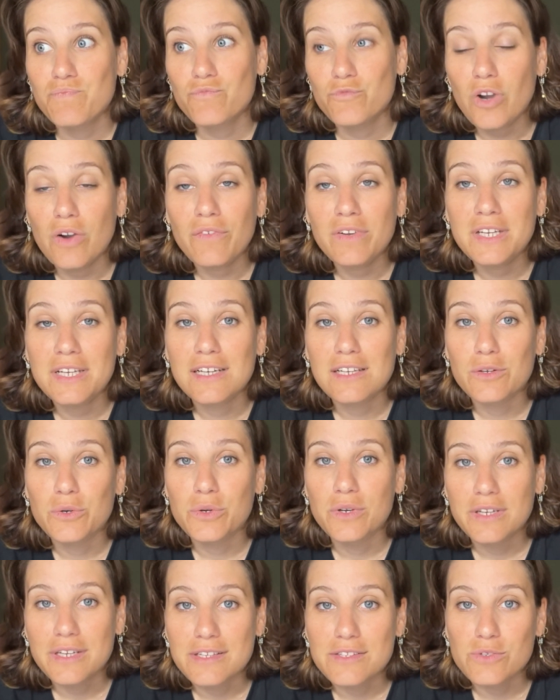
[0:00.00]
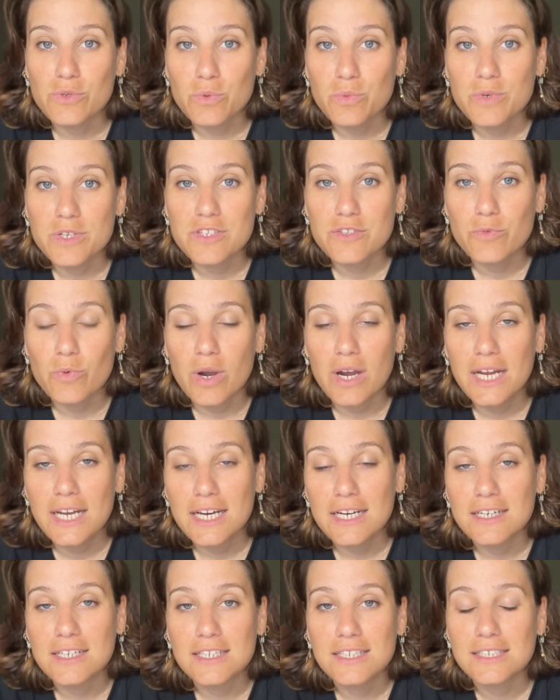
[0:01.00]
traveling alone is always quite
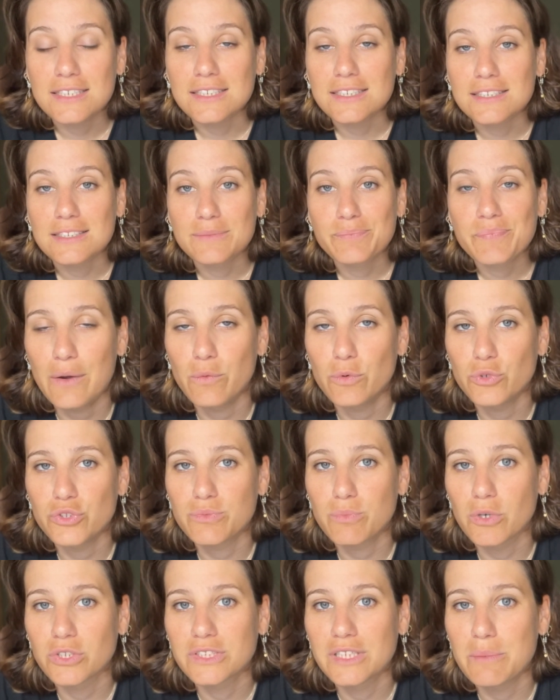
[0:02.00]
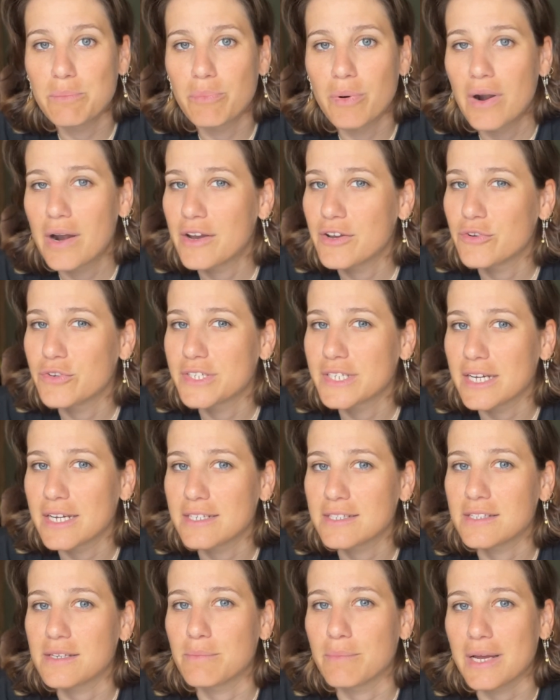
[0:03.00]
hard, and I was mostly
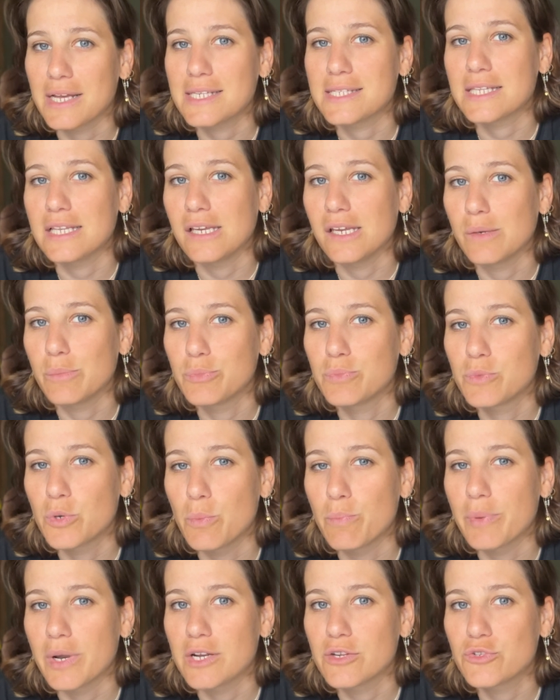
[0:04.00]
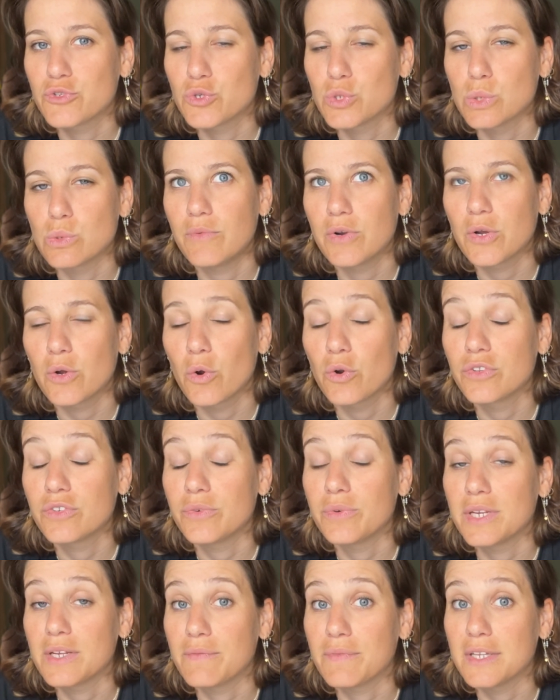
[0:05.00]
prioritizing my sleep compared to
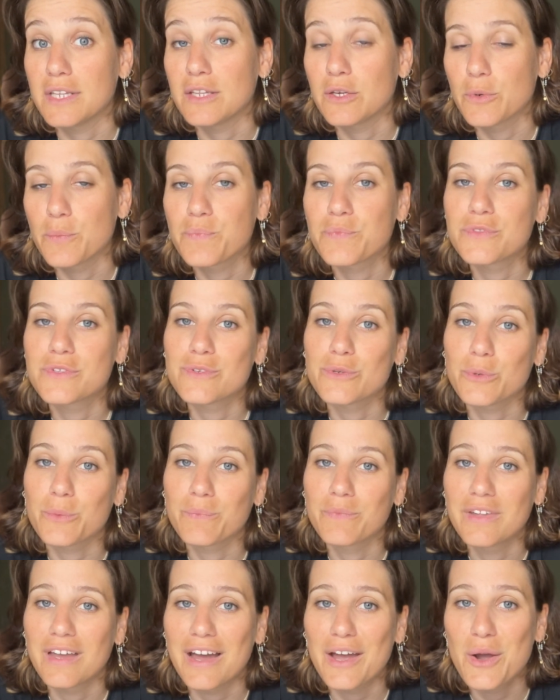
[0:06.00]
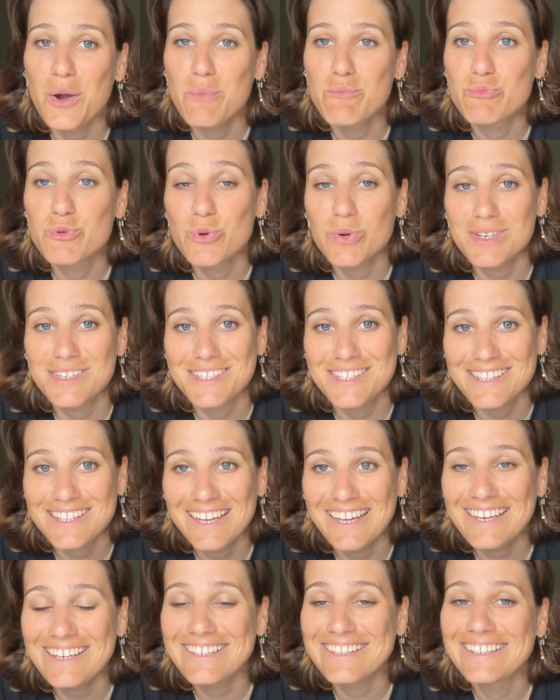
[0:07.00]
recording video. So I hope you
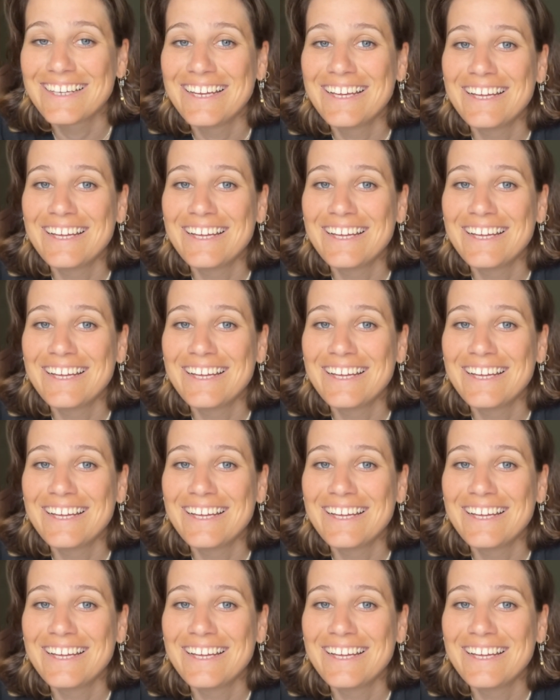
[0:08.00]
understand.